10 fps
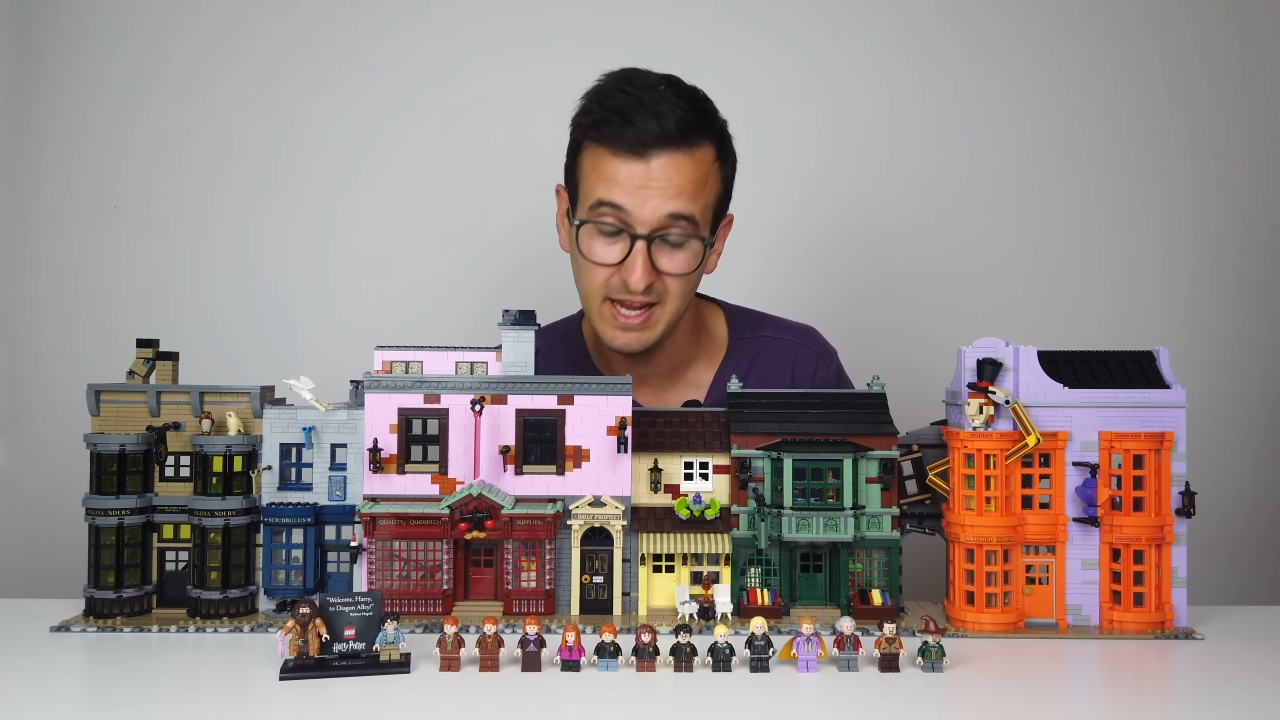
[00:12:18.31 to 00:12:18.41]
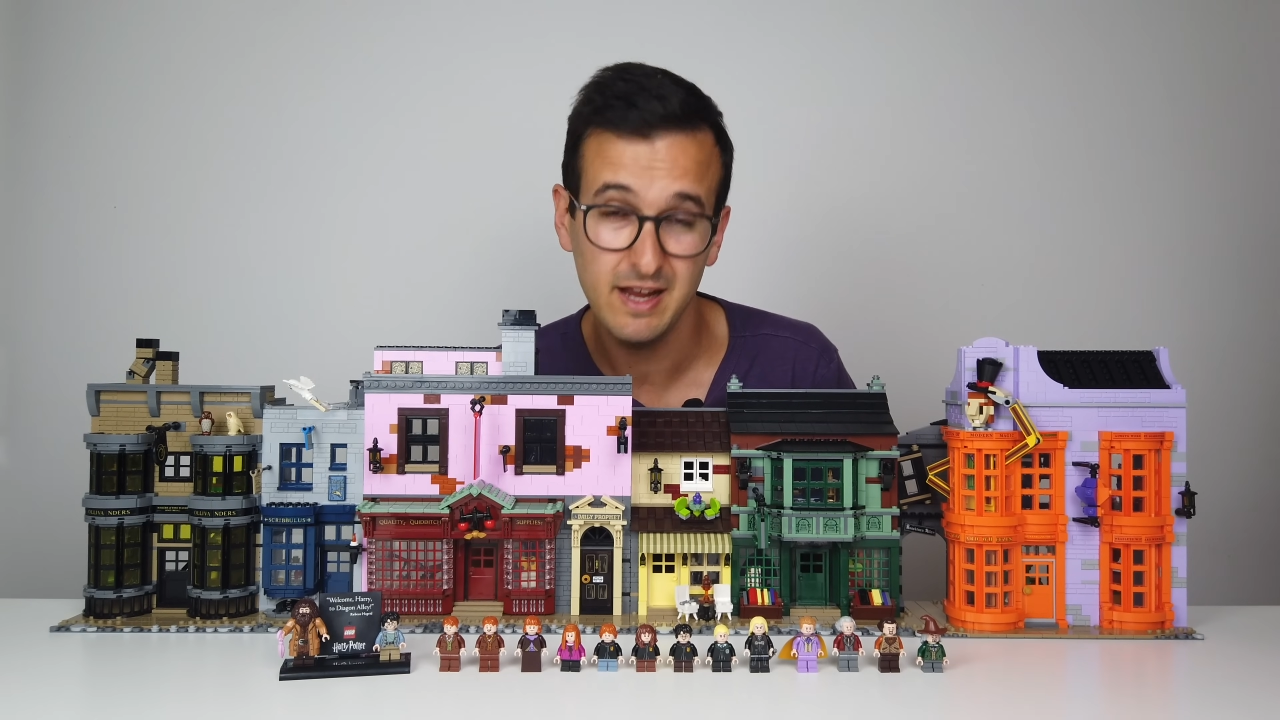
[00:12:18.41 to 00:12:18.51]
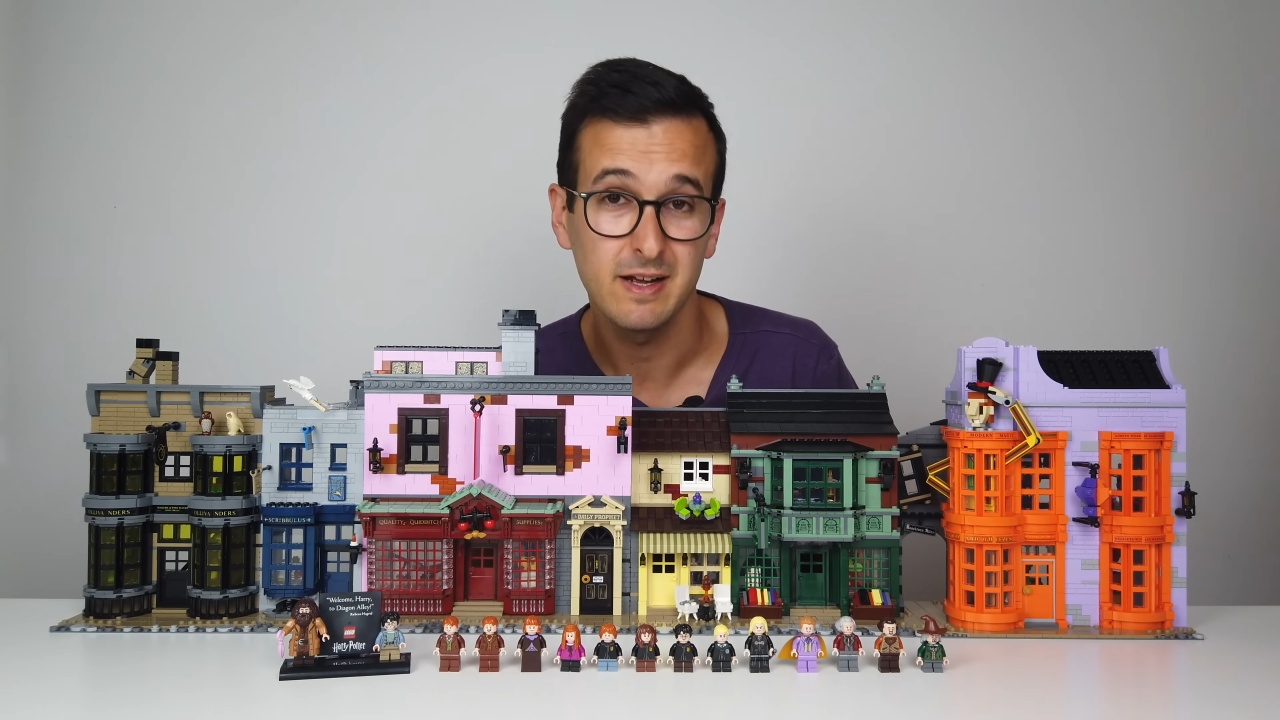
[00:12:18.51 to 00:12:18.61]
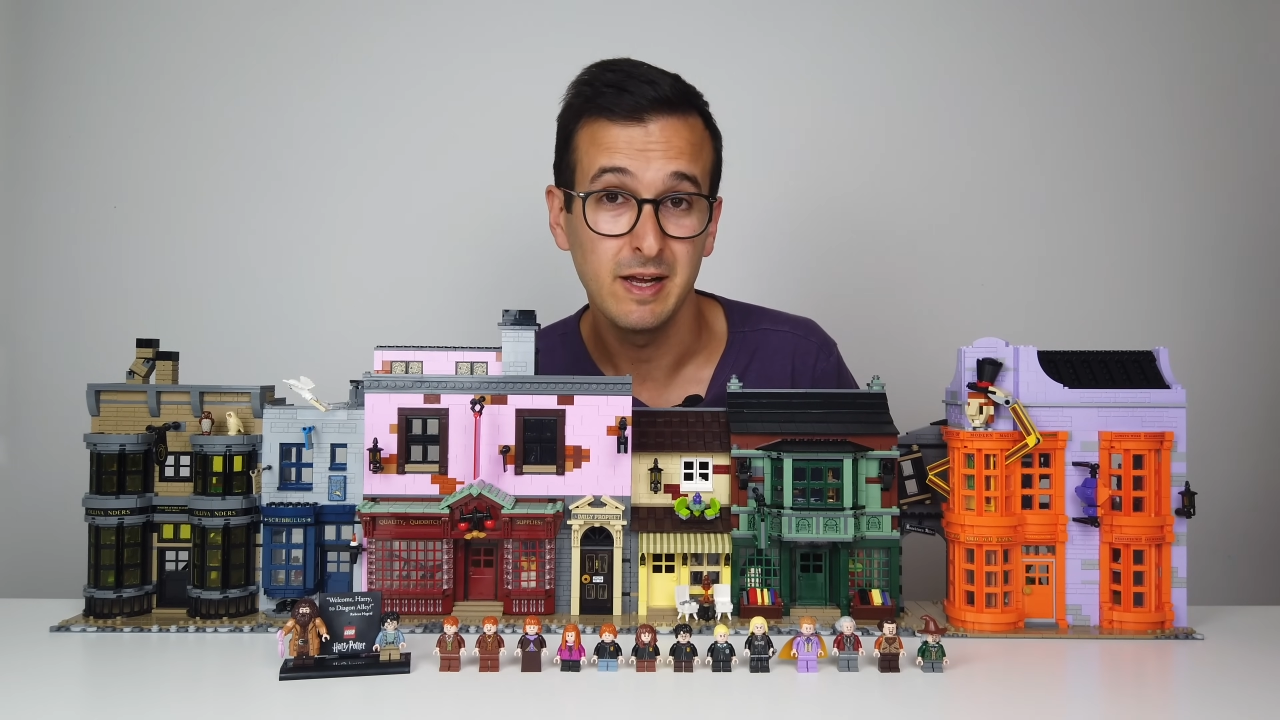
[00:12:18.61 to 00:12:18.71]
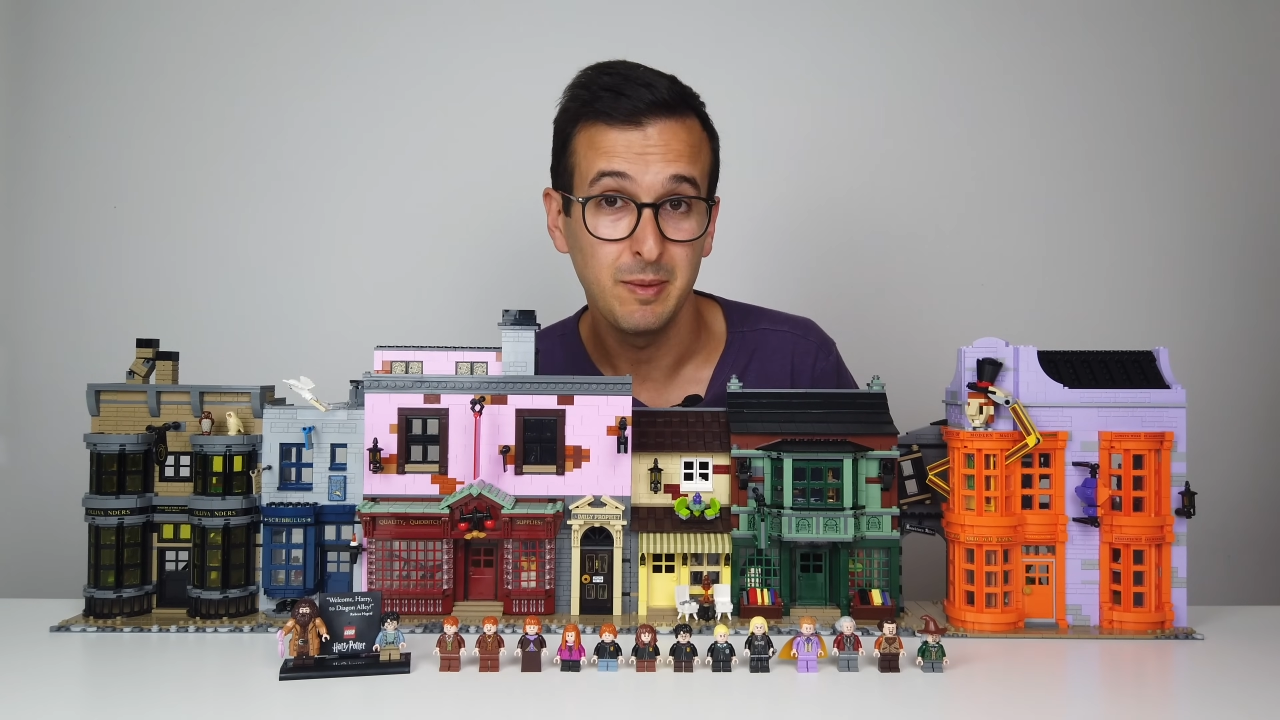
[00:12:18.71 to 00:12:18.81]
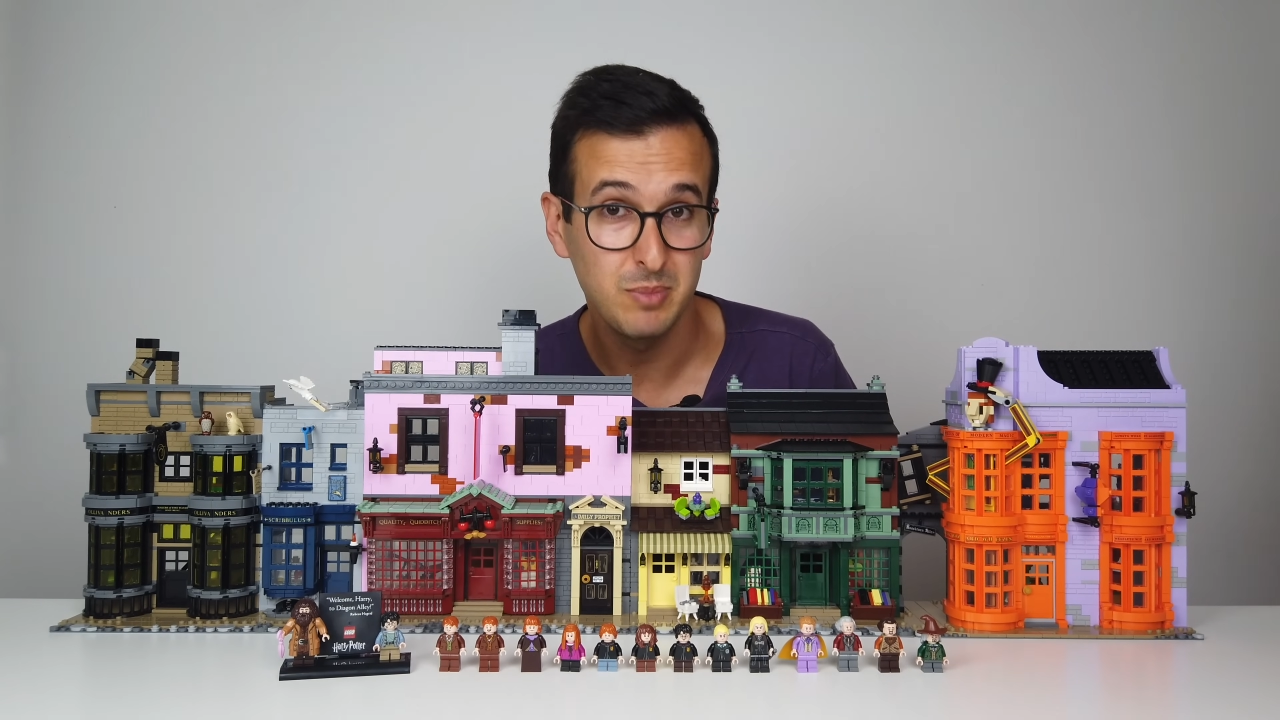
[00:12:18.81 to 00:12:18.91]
yeah,